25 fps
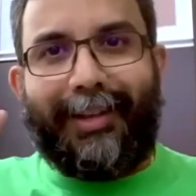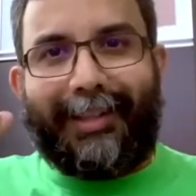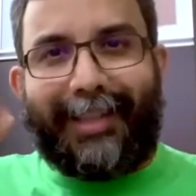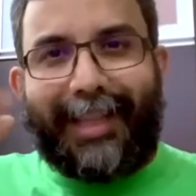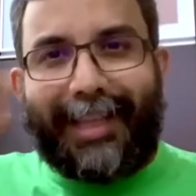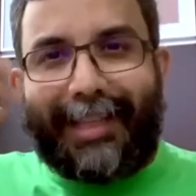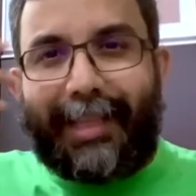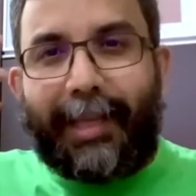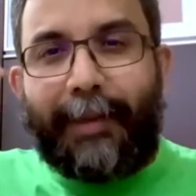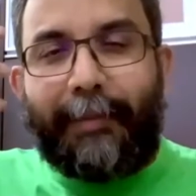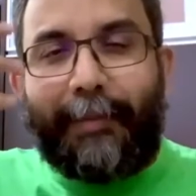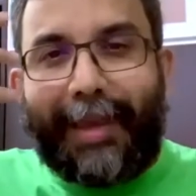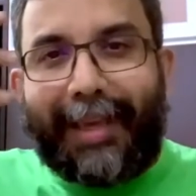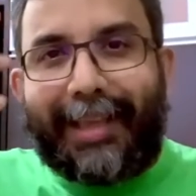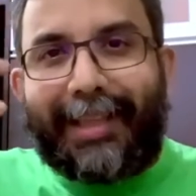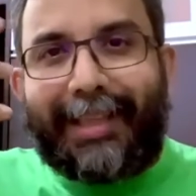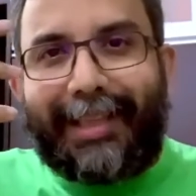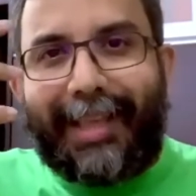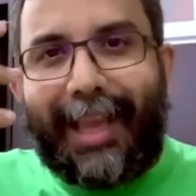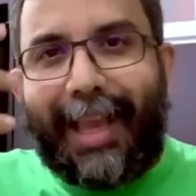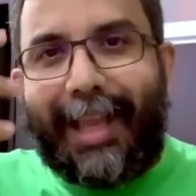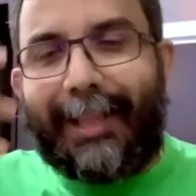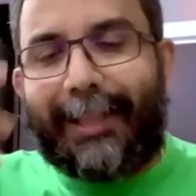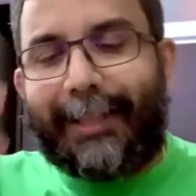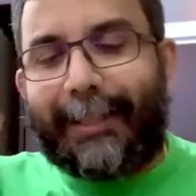doesn't make
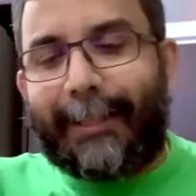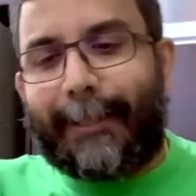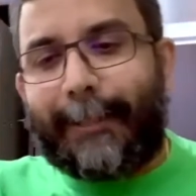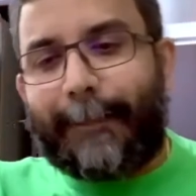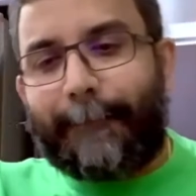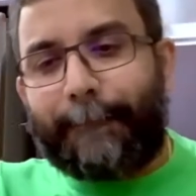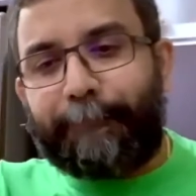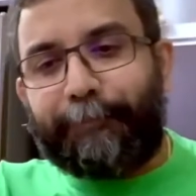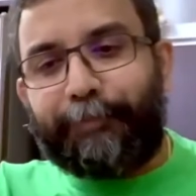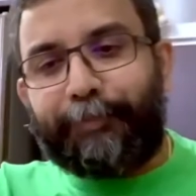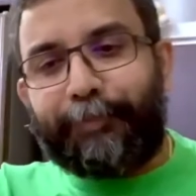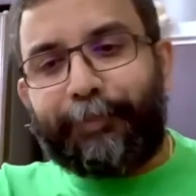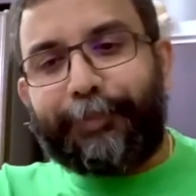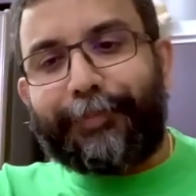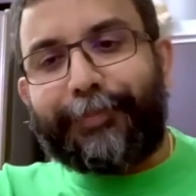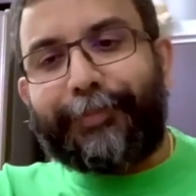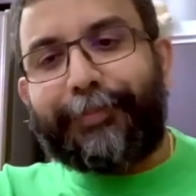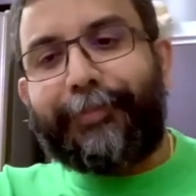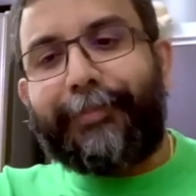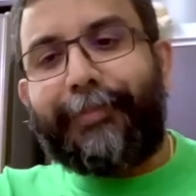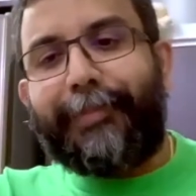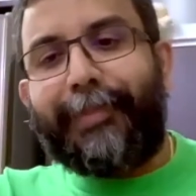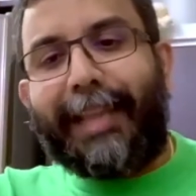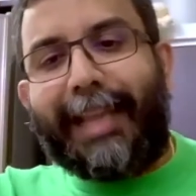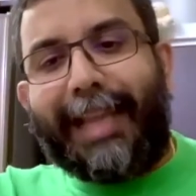sense.
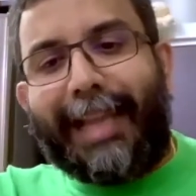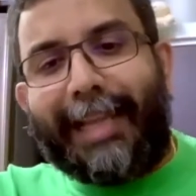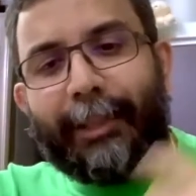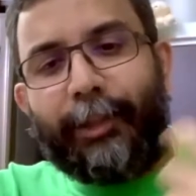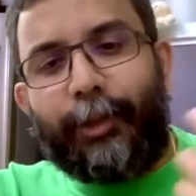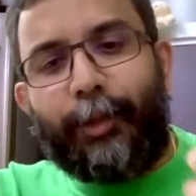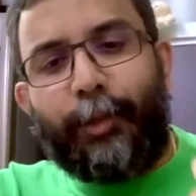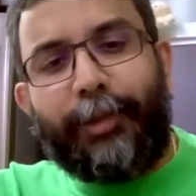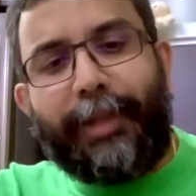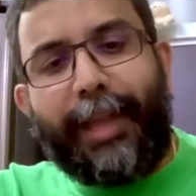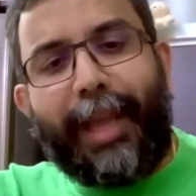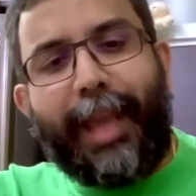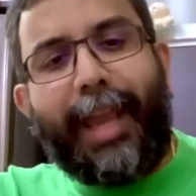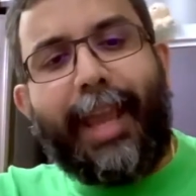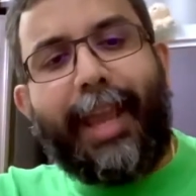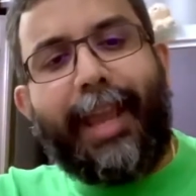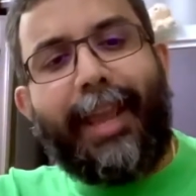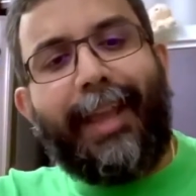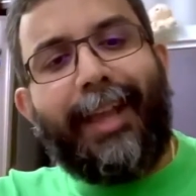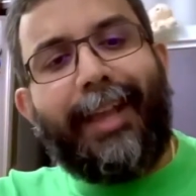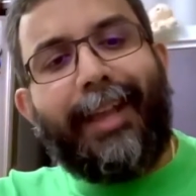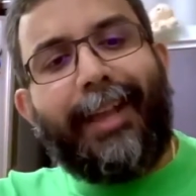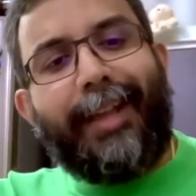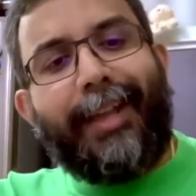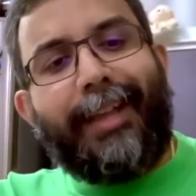And
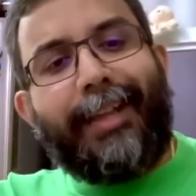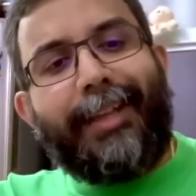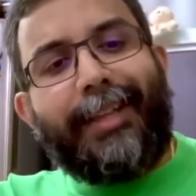today,